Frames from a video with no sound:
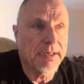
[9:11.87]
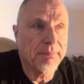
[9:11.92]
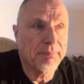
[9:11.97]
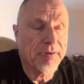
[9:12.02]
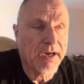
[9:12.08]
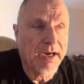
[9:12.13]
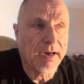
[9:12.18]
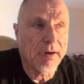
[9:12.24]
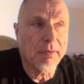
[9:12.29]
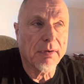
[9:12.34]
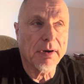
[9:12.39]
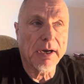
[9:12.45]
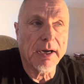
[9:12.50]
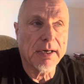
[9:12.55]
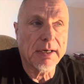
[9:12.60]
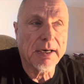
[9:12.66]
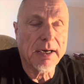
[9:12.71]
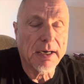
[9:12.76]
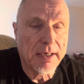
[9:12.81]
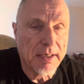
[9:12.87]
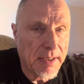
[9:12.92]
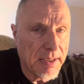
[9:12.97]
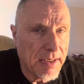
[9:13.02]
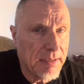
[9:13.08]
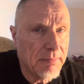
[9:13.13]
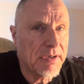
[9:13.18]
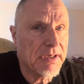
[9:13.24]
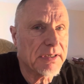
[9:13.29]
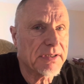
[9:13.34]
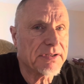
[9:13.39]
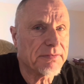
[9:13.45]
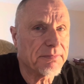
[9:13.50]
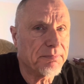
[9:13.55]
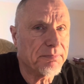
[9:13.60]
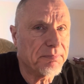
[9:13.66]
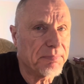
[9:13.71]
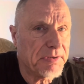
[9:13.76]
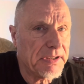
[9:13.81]
power, and claiming to
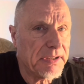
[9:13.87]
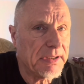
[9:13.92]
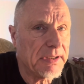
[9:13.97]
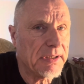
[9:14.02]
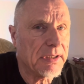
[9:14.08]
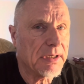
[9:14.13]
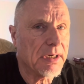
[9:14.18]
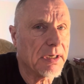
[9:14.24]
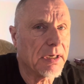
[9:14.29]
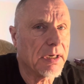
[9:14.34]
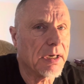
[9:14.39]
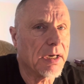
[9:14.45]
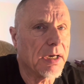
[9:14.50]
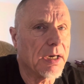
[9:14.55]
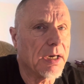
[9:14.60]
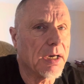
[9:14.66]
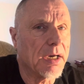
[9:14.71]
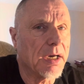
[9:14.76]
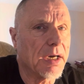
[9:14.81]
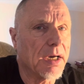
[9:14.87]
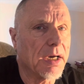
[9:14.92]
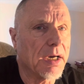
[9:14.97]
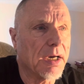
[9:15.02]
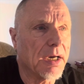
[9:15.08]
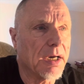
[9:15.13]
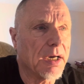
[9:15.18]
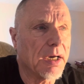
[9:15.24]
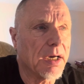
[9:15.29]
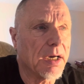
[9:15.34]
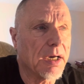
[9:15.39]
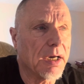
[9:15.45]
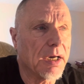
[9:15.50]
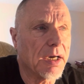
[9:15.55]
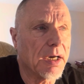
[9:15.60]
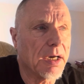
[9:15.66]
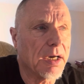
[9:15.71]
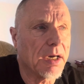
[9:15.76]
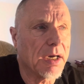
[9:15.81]
be a
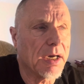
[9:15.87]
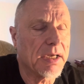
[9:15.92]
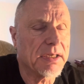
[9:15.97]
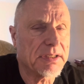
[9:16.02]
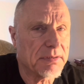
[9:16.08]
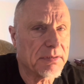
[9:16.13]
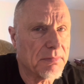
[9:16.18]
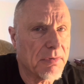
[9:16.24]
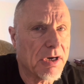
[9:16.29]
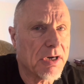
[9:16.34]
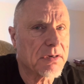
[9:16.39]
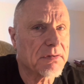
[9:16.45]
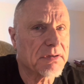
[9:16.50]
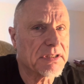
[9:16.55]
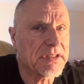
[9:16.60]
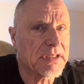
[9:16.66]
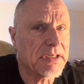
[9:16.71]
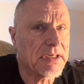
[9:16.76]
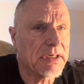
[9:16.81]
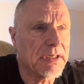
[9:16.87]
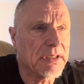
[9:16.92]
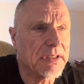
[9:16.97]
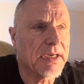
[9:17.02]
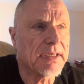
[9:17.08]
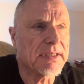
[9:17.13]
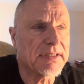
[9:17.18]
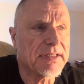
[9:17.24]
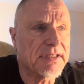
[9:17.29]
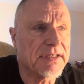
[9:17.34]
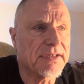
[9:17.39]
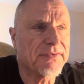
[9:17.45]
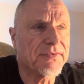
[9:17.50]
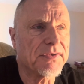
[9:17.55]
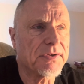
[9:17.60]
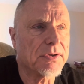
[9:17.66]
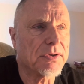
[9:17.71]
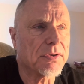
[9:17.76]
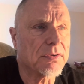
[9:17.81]
democracy. That's
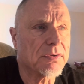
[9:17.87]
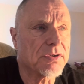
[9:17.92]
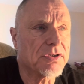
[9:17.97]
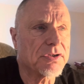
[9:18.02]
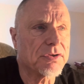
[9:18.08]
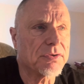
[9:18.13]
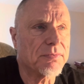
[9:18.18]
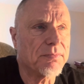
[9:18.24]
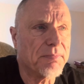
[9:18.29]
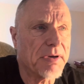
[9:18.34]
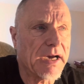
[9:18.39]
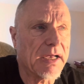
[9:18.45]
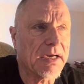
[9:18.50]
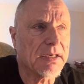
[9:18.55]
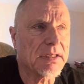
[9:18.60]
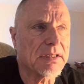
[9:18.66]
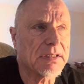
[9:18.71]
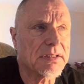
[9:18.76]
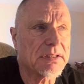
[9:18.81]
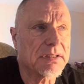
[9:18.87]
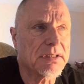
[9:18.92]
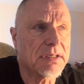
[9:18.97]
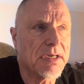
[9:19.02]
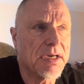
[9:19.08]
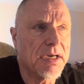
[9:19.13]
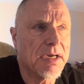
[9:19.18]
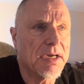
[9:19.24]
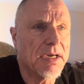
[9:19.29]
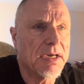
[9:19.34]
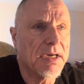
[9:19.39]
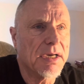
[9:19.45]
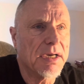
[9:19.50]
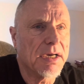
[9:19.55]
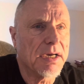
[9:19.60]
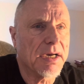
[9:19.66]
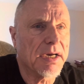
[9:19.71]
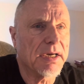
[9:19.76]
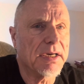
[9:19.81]
difficult to balance,
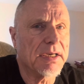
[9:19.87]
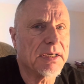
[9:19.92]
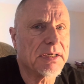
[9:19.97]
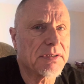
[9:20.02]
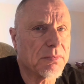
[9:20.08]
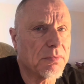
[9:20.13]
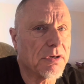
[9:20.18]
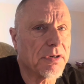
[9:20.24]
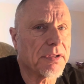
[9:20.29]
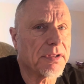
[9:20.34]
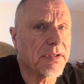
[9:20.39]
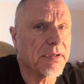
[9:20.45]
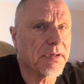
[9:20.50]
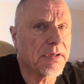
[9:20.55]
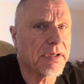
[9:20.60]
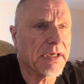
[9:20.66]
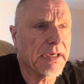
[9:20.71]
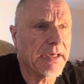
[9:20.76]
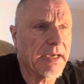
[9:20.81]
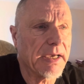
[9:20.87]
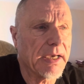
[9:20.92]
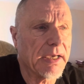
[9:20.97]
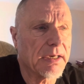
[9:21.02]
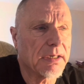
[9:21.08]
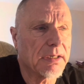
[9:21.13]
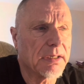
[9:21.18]
and it's worth looking at,